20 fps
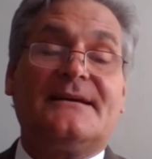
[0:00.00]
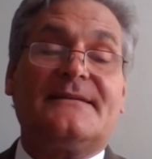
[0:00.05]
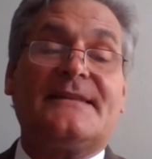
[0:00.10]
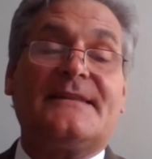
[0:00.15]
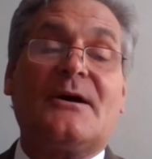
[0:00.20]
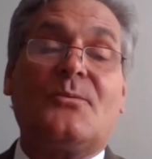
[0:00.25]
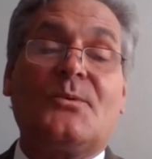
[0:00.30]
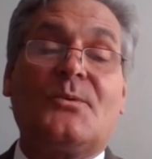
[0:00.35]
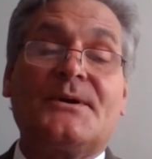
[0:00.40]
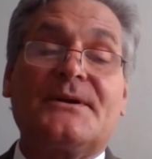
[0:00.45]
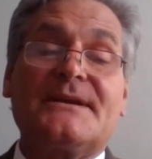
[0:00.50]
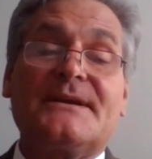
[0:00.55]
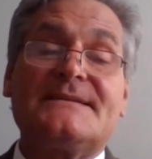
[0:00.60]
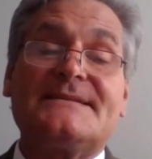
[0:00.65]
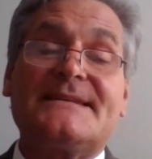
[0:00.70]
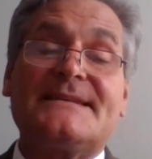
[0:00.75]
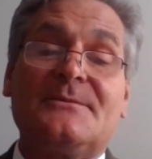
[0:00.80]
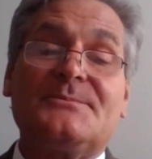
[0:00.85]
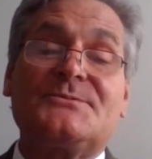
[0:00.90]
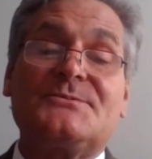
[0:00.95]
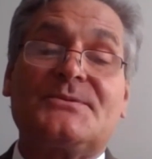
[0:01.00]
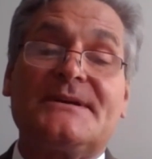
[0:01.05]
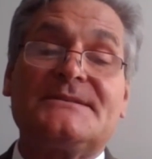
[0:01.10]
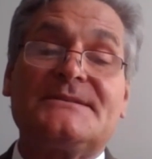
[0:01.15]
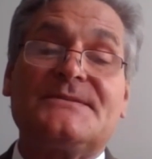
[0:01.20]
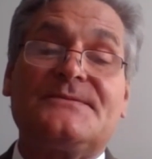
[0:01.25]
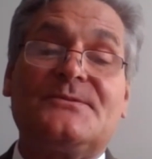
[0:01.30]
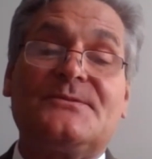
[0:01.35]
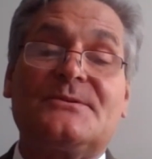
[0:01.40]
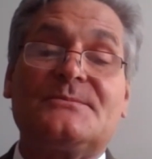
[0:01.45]
That work has helped
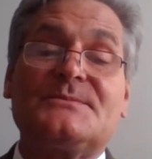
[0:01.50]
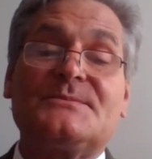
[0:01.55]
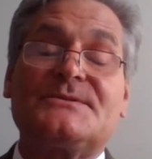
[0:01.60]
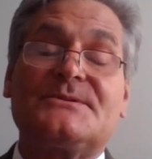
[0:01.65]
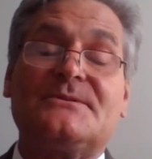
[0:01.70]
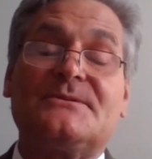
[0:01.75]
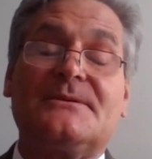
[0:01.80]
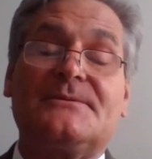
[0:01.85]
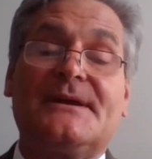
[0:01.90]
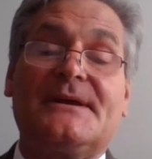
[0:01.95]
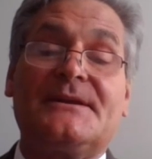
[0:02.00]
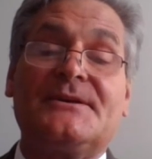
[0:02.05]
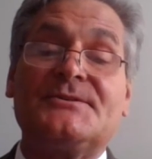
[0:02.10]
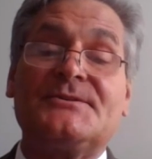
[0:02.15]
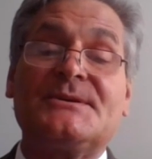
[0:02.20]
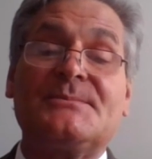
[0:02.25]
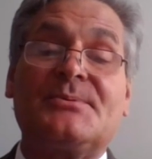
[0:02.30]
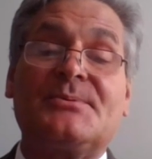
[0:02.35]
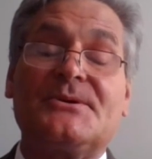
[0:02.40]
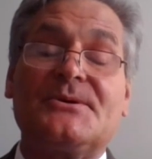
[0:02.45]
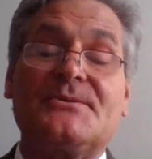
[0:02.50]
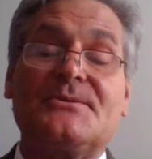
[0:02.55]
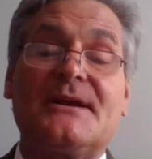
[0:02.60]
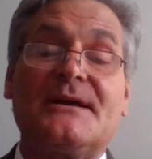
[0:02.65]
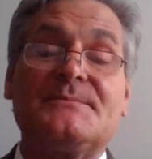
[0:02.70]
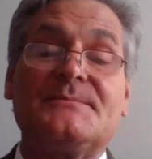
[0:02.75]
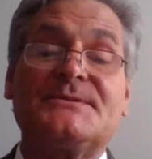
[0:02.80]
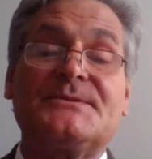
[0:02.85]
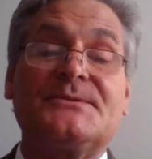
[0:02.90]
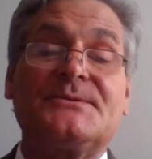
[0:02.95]
transform solar energy
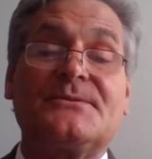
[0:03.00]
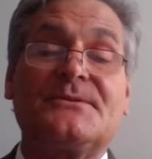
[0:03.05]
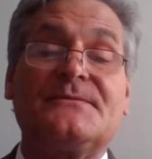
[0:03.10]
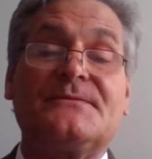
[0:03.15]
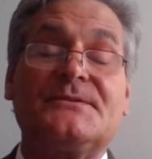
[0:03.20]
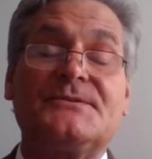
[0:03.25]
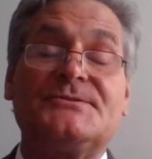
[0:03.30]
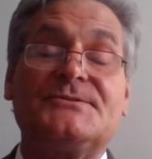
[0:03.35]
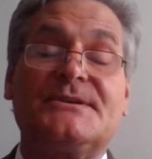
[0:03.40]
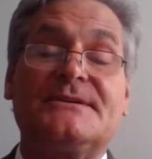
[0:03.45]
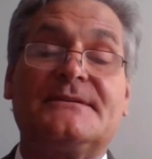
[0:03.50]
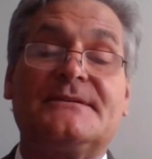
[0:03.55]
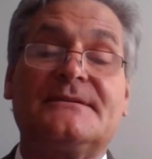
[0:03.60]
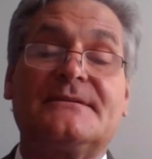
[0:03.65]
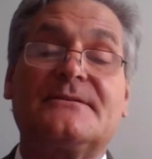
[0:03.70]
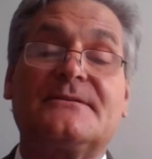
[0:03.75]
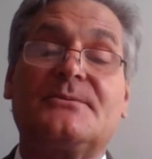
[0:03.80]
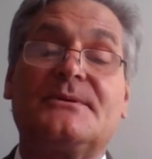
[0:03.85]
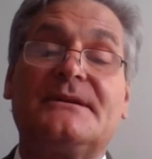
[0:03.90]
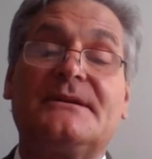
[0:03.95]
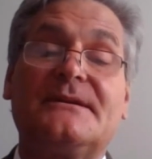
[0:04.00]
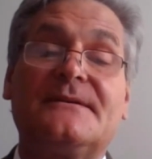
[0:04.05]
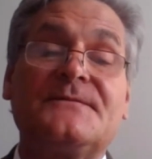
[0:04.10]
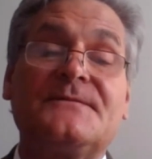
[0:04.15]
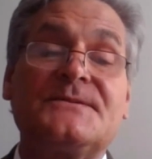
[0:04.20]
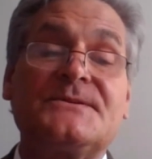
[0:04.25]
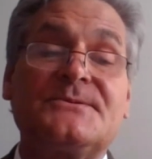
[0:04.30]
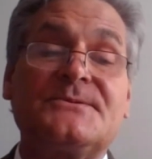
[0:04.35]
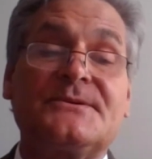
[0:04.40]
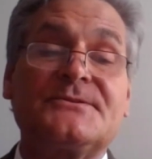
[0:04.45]
programs in Northern Virginia, green
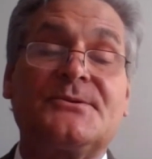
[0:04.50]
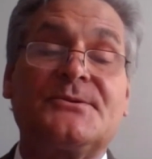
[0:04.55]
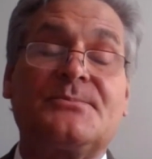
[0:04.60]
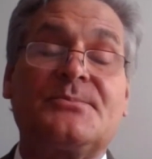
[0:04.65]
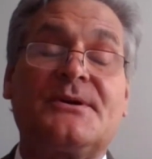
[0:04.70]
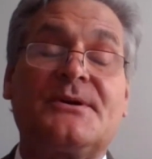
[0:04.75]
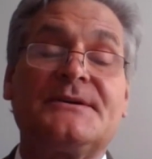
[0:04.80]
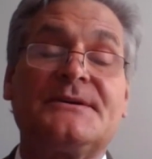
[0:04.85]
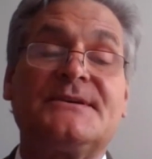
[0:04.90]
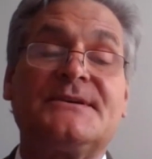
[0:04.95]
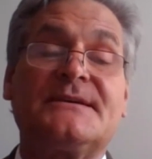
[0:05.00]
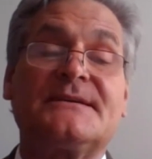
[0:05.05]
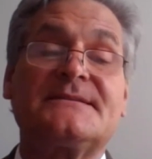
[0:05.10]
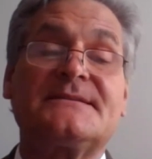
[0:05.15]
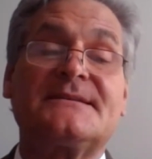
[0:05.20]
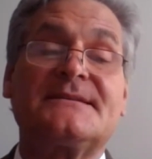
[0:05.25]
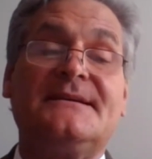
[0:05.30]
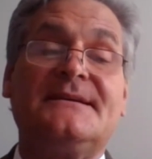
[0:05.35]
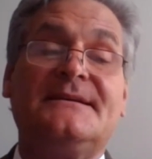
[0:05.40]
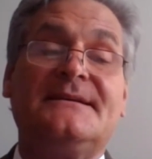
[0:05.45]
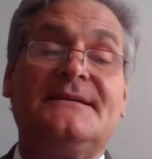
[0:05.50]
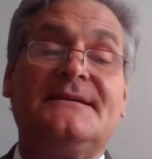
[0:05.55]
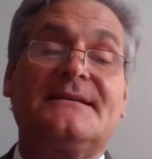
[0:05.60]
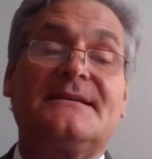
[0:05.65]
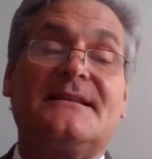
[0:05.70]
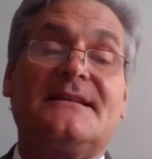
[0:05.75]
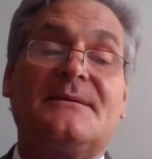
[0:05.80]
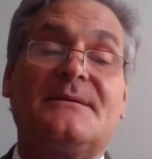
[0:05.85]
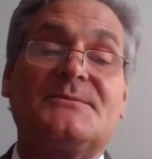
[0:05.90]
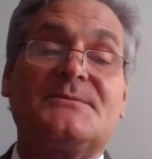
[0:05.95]
infrastructure projects,
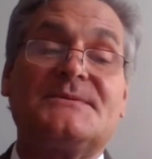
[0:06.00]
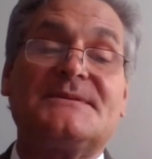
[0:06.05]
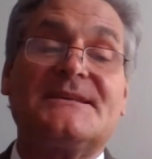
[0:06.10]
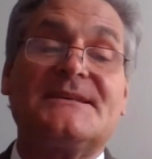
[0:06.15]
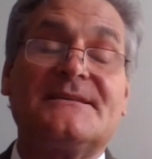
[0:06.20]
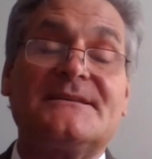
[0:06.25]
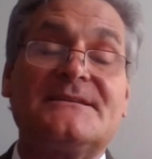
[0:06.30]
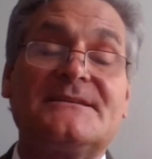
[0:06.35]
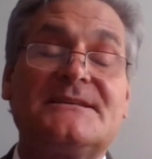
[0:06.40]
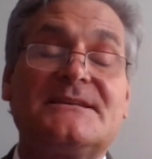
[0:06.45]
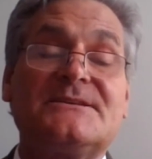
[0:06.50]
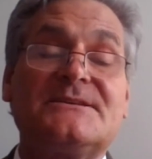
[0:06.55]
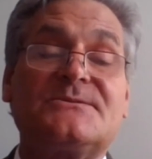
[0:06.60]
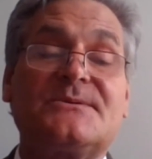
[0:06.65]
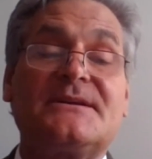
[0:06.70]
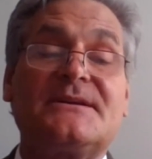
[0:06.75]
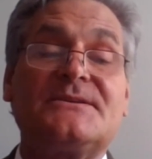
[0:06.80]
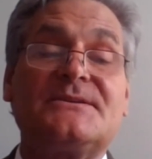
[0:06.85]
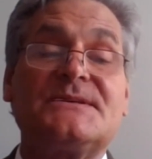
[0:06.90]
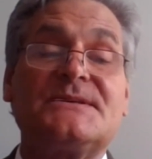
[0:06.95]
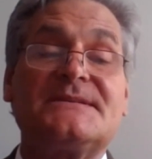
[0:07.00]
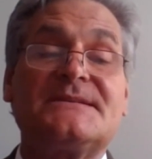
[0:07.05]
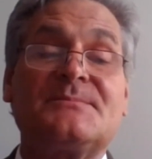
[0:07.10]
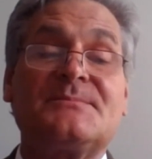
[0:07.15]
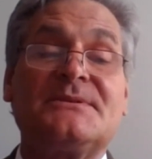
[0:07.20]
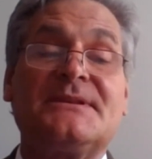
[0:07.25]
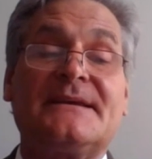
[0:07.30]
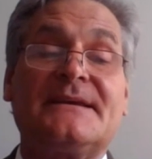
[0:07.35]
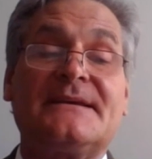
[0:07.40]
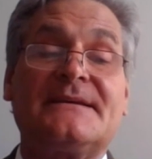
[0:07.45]
climate resiliency strategies
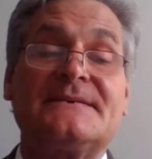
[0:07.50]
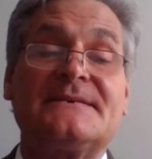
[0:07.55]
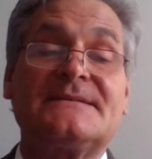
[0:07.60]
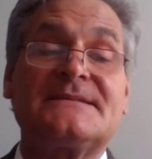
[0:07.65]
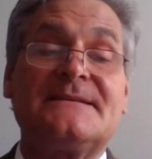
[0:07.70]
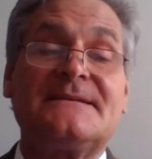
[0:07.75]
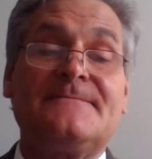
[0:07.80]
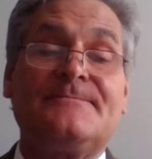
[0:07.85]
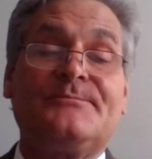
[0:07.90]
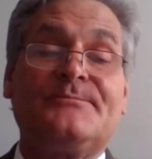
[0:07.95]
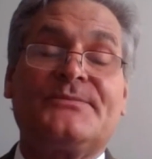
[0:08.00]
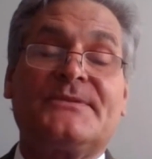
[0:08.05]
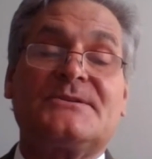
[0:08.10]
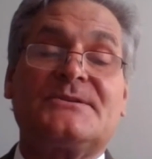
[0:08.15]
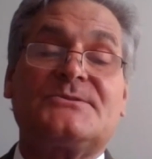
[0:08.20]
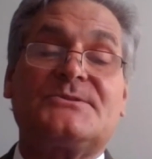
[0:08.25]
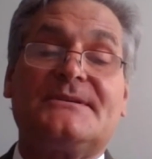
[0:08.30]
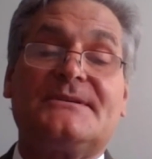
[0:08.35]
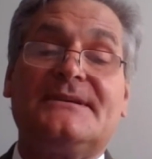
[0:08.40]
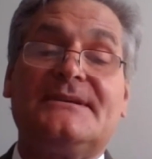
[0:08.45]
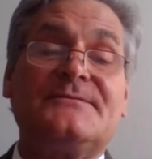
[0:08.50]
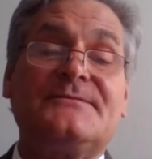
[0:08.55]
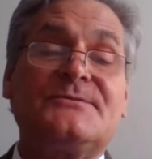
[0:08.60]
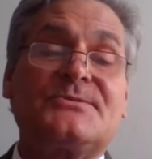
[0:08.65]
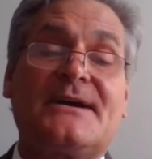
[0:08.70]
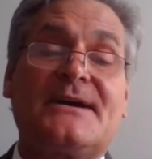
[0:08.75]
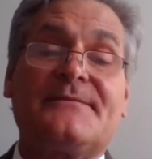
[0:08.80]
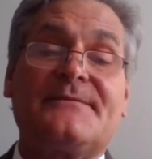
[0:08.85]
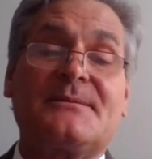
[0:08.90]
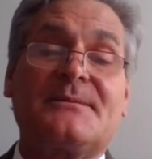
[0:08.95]
and plans, even
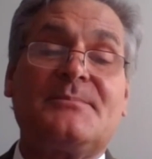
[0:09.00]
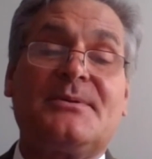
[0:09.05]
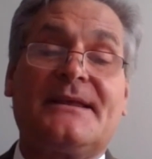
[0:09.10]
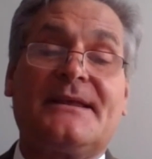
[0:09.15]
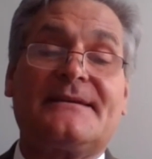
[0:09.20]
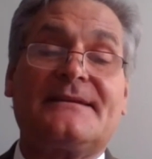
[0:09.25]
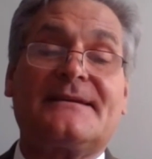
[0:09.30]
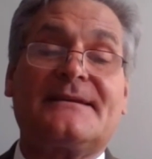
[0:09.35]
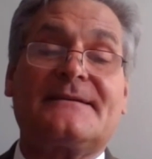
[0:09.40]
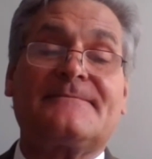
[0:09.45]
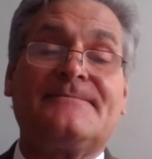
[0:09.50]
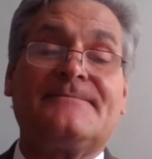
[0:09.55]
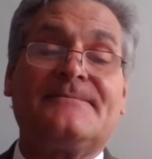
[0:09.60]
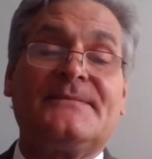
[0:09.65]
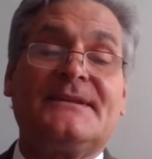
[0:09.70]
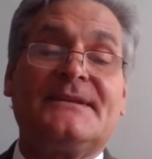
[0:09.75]
traffic planning.